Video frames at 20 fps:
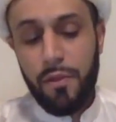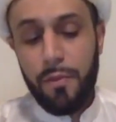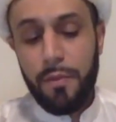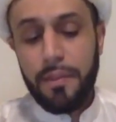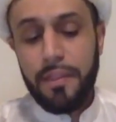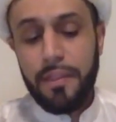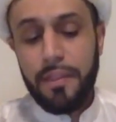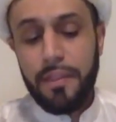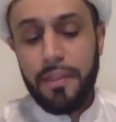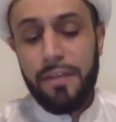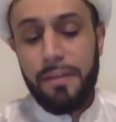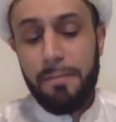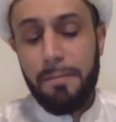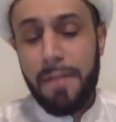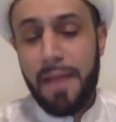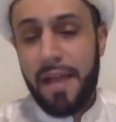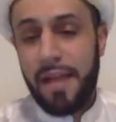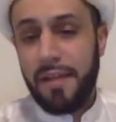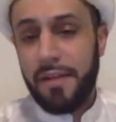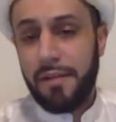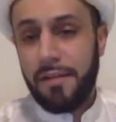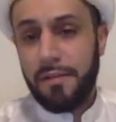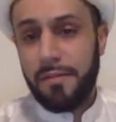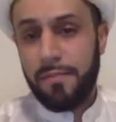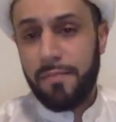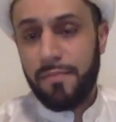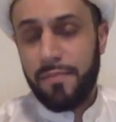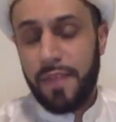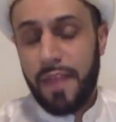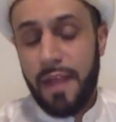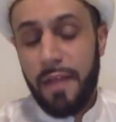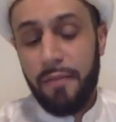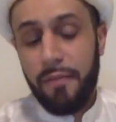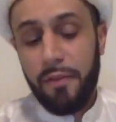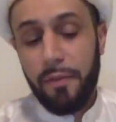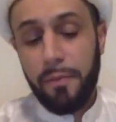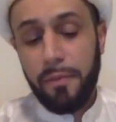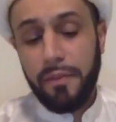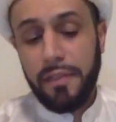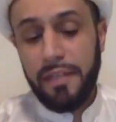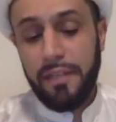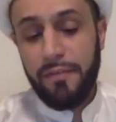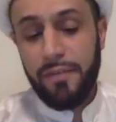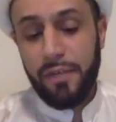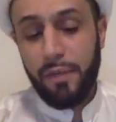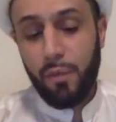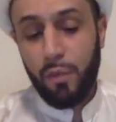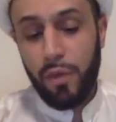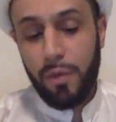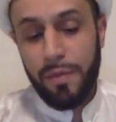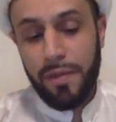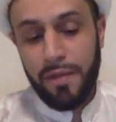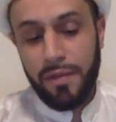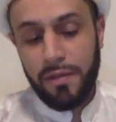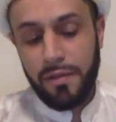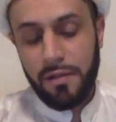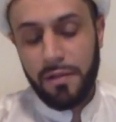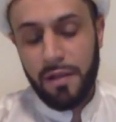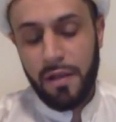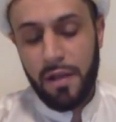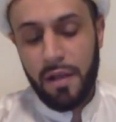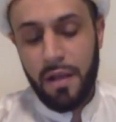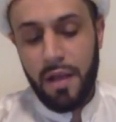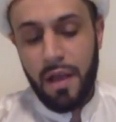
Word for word: the believing men and the believing women,